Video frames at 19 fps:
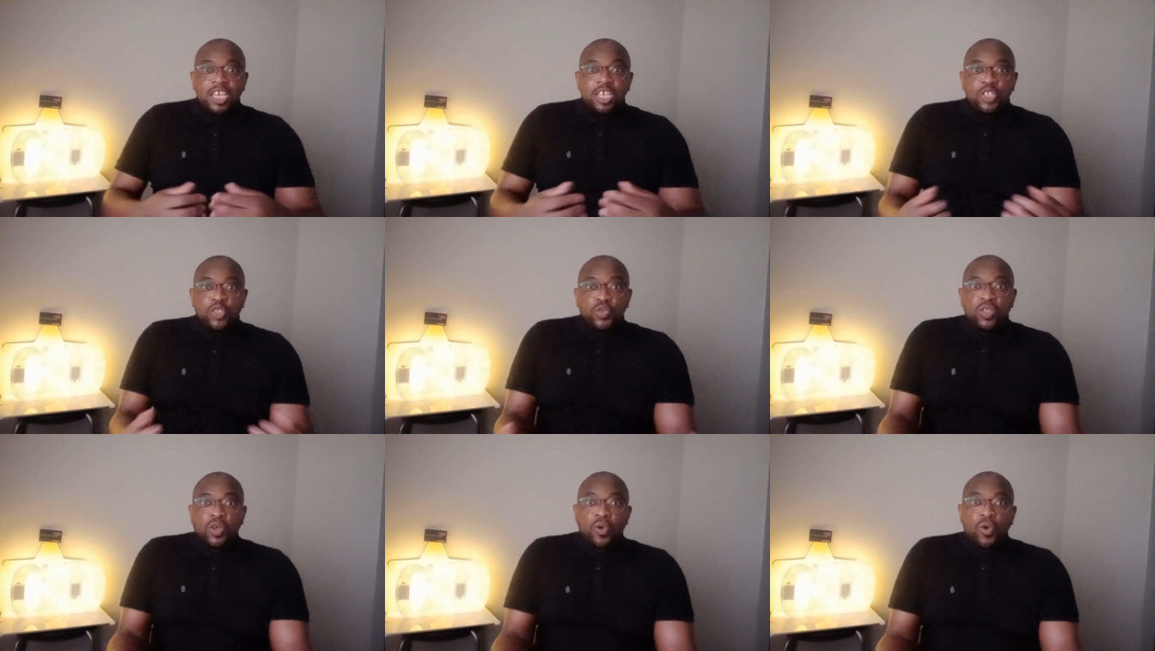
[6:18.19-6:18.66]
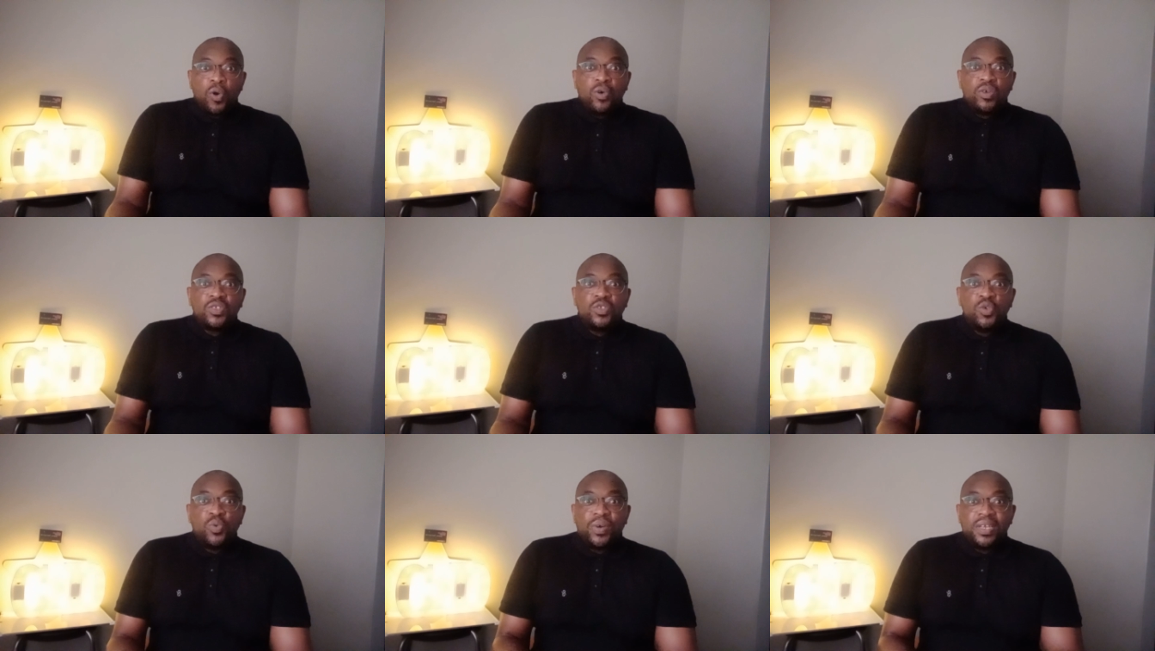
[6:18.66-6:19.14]
into the
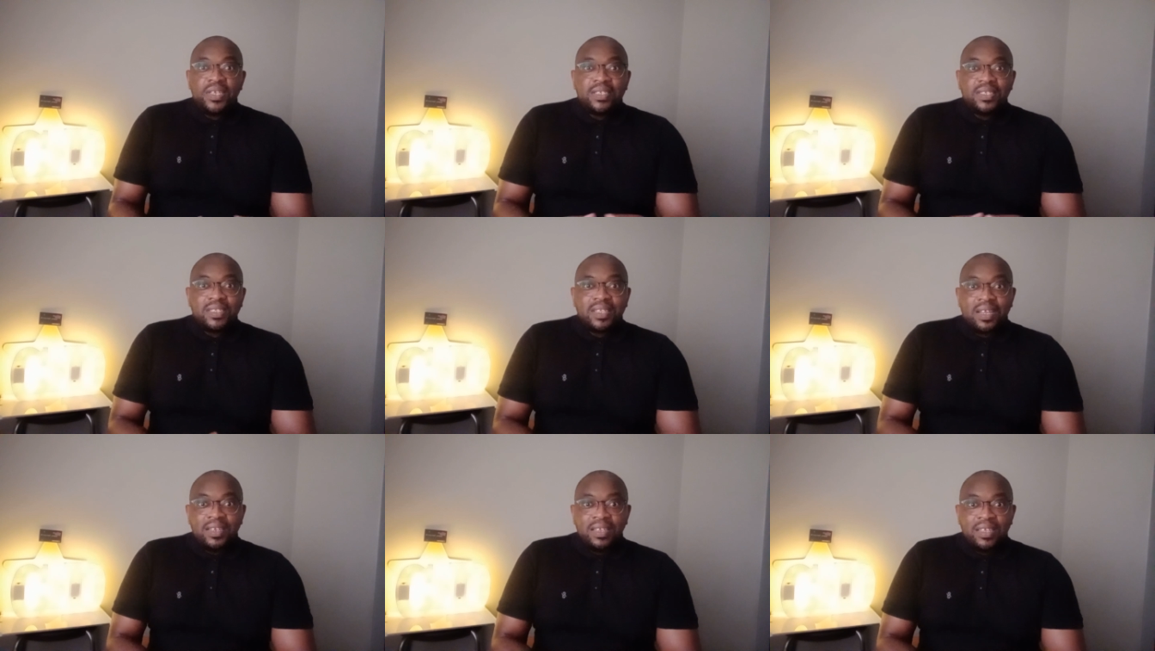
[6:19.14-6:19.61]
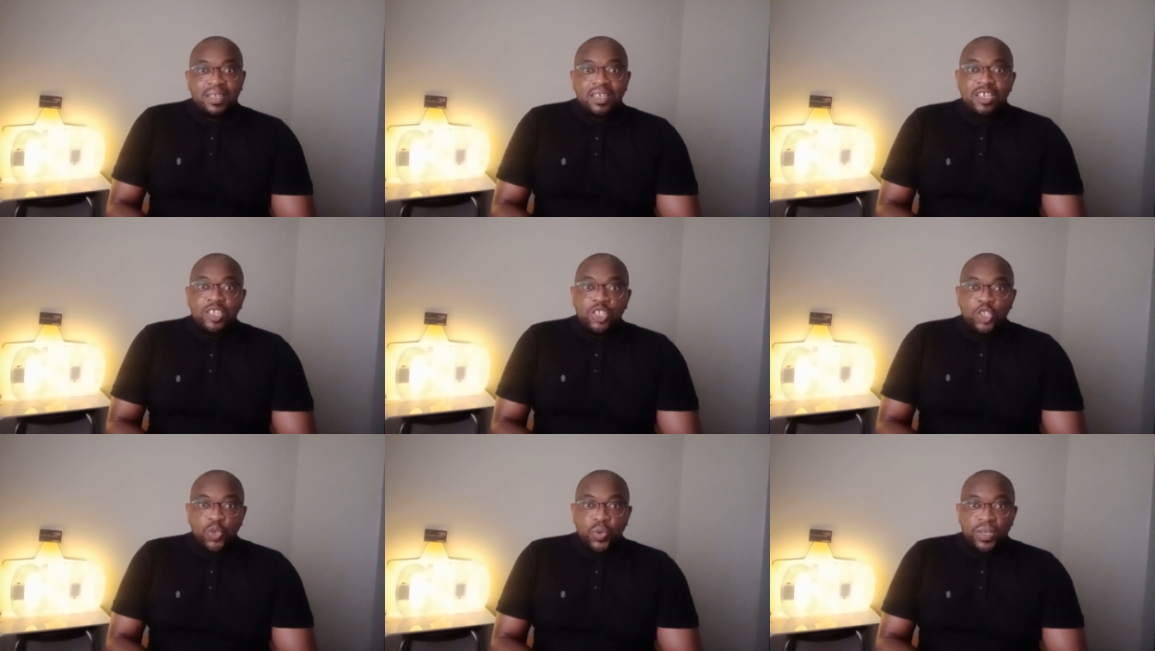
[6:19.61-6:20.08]
course you want to
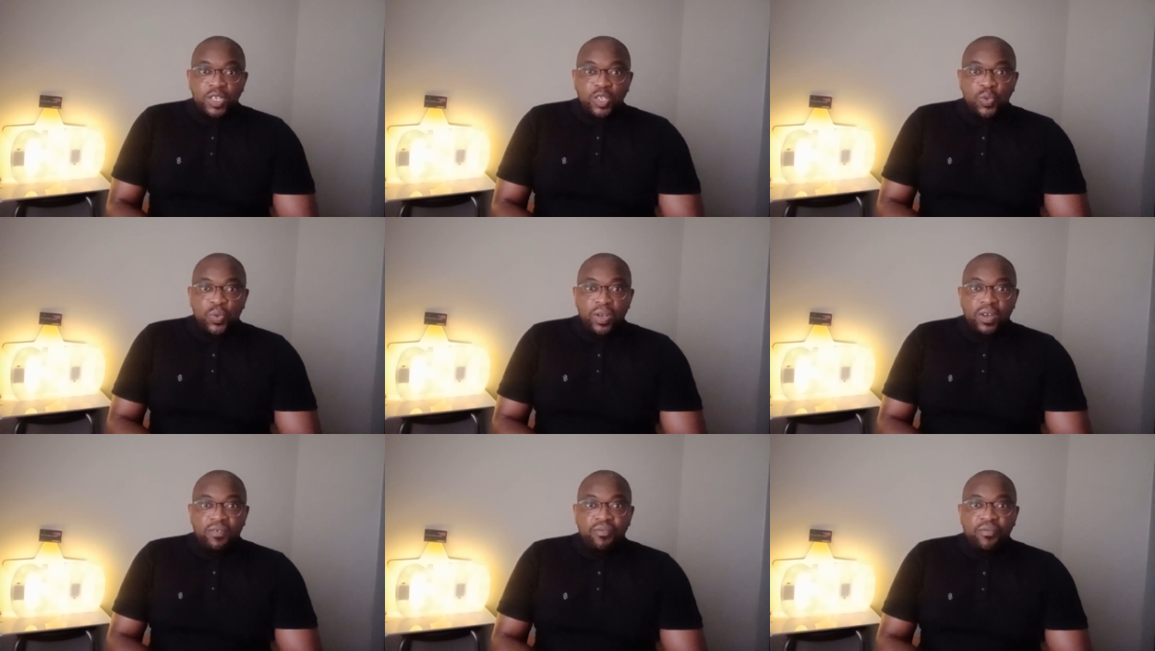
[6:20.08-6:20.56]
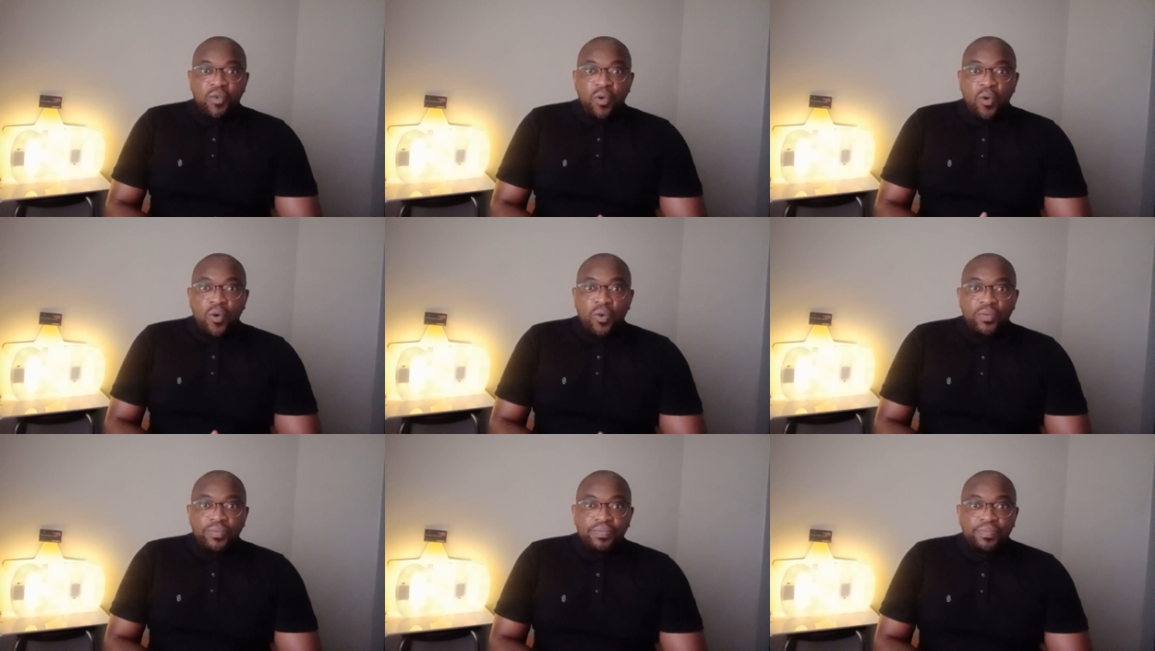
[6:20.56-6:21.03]
study in
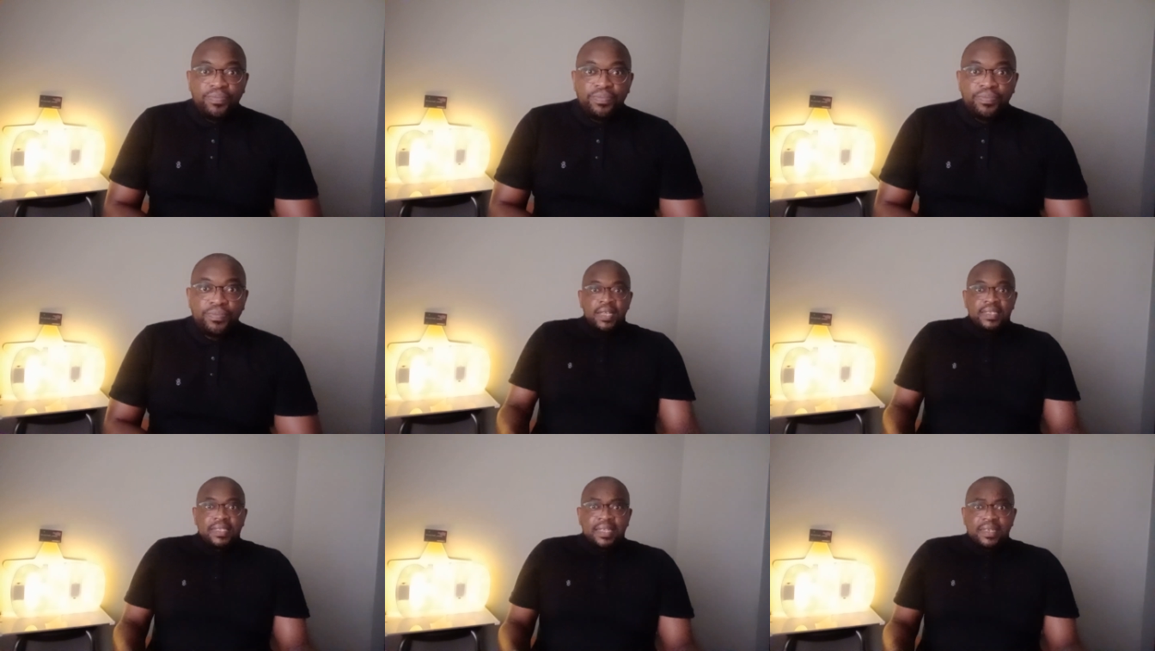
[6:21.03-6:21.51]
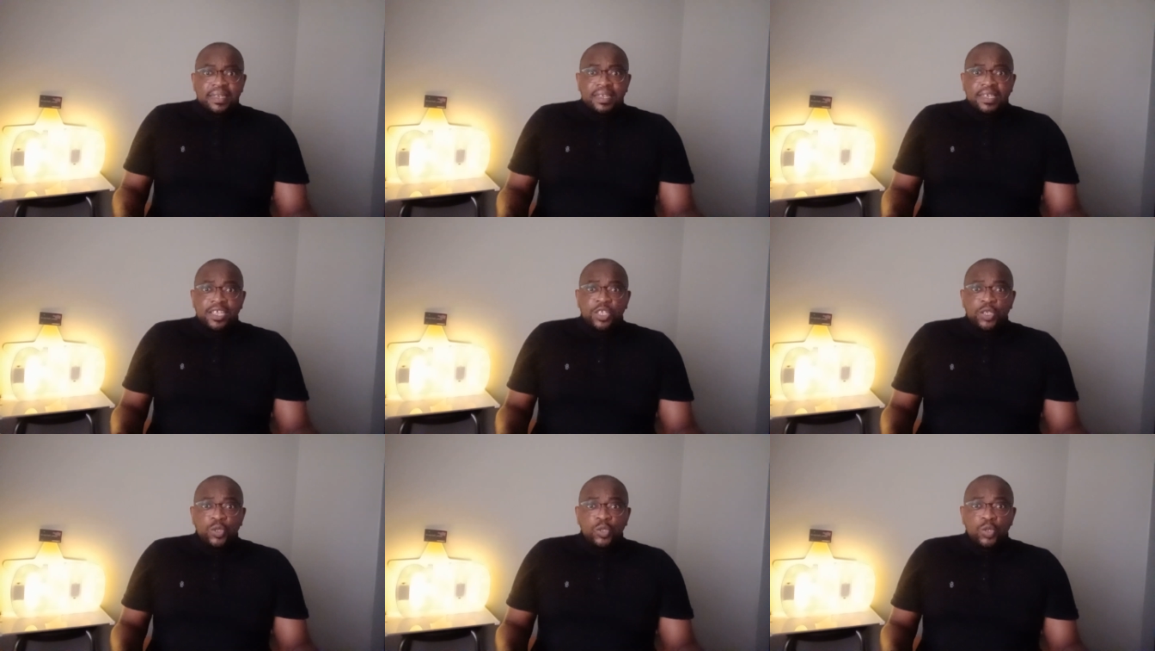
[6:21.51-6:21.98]
2024 starting
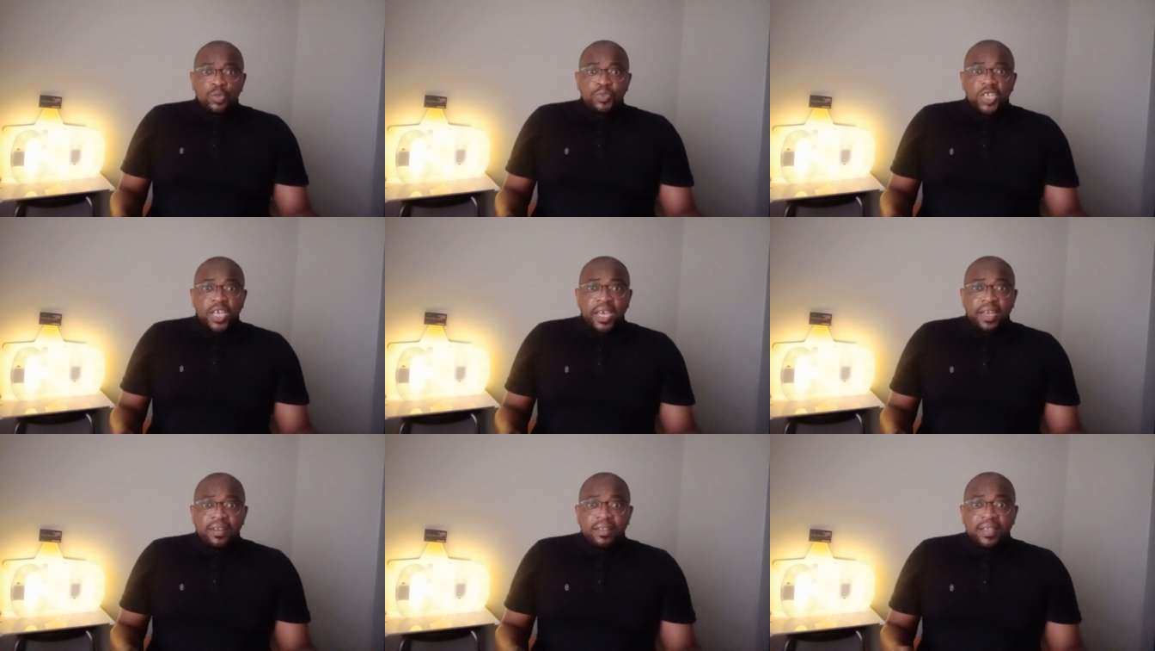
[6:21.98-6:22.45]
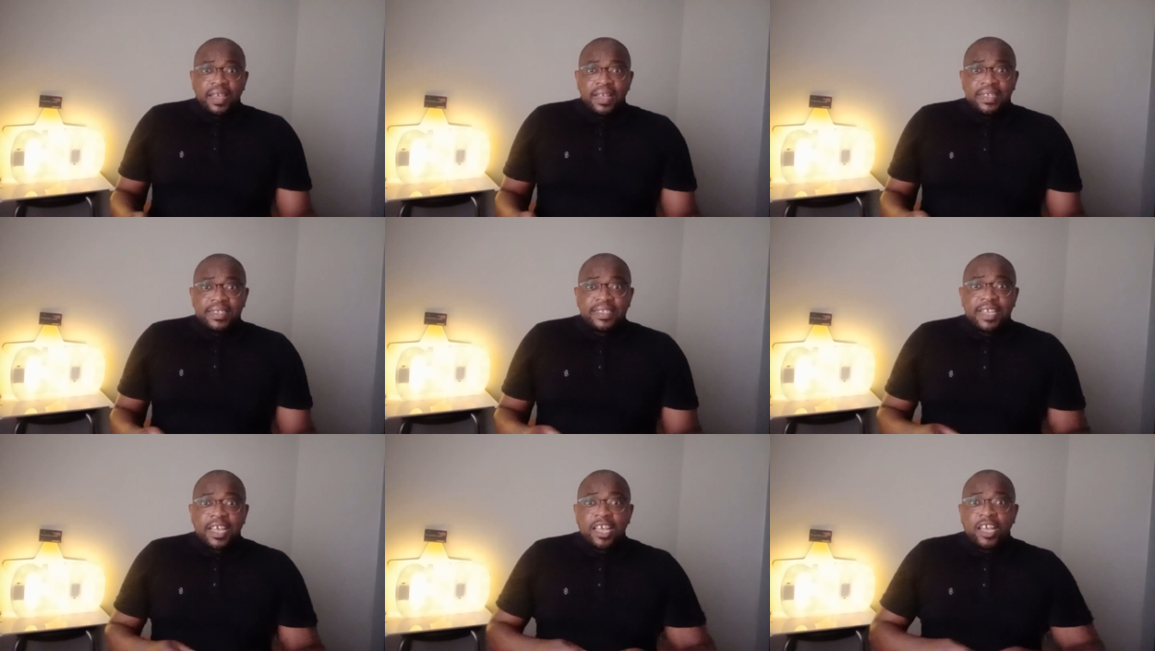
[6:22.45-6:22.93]
a YouTube channel
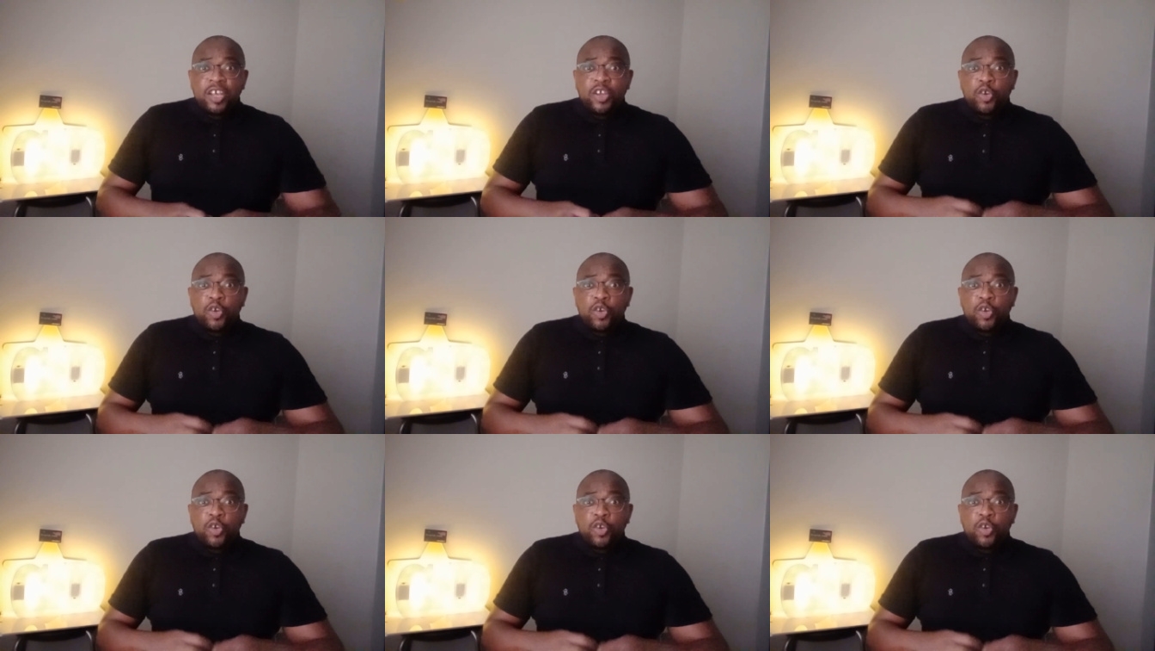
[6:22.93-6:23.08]
has